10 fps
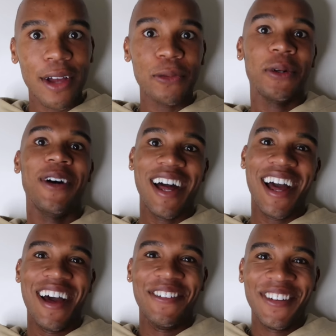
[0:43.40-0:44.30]
will
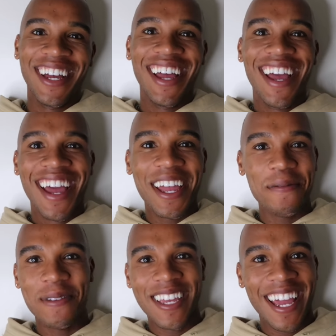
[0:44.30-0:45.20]
have
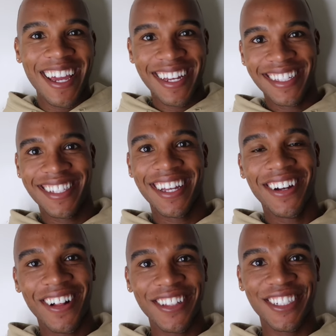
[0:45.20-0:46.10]
a BA in
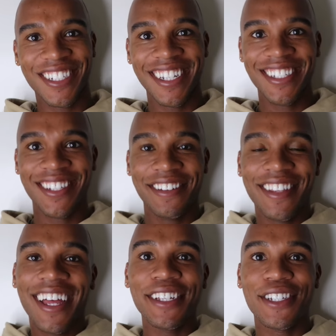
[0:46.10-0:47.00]
psychology, so
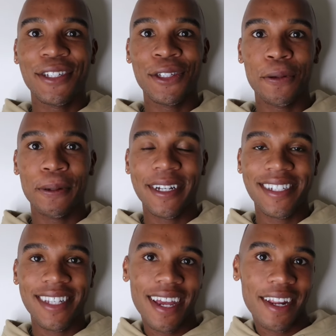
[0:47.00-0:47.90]
that is just super
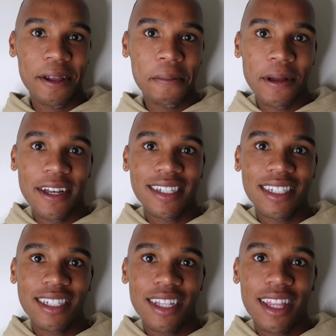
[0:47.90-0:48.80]
exciting.
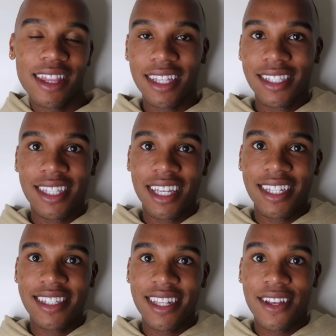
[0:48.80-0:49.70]
But this
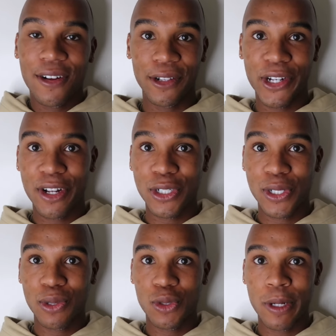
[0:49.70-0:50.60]
is the early
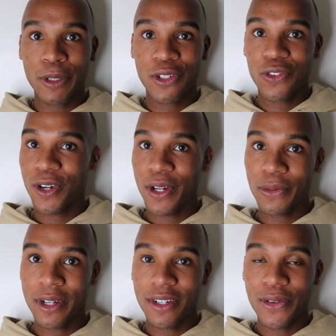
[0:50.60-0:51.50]
graduates reception for
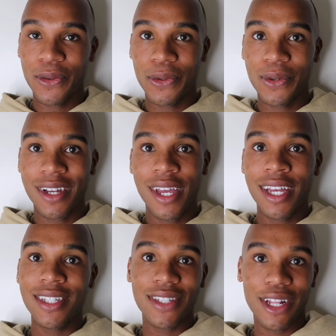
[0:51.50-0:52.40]
anyone who
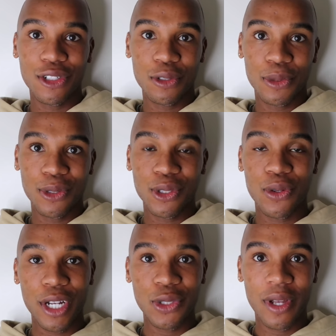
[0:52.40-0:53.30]
is eligible to
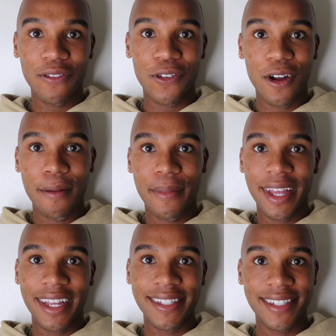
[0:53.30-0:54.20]
graduate from
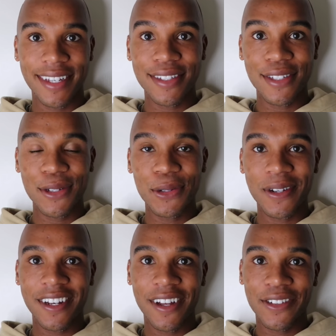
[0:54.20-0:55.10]
a
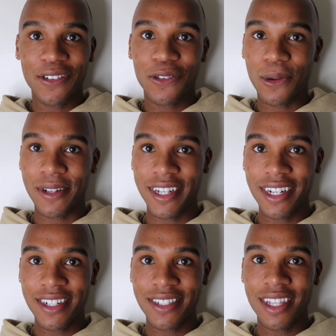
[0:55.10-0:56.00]
CSU in under 4
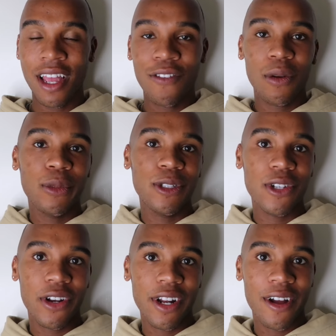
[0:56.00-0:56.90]
years from when you
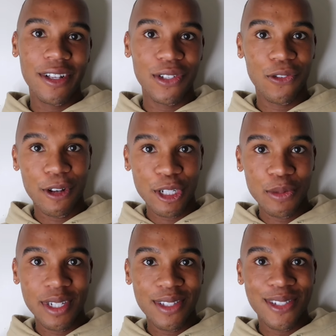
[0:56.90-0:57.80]
started out as a
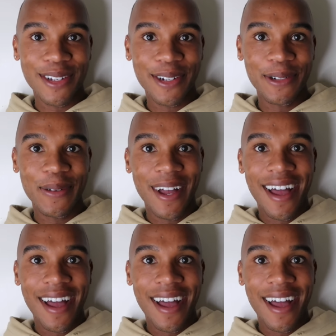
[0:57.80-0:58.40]
freshman. So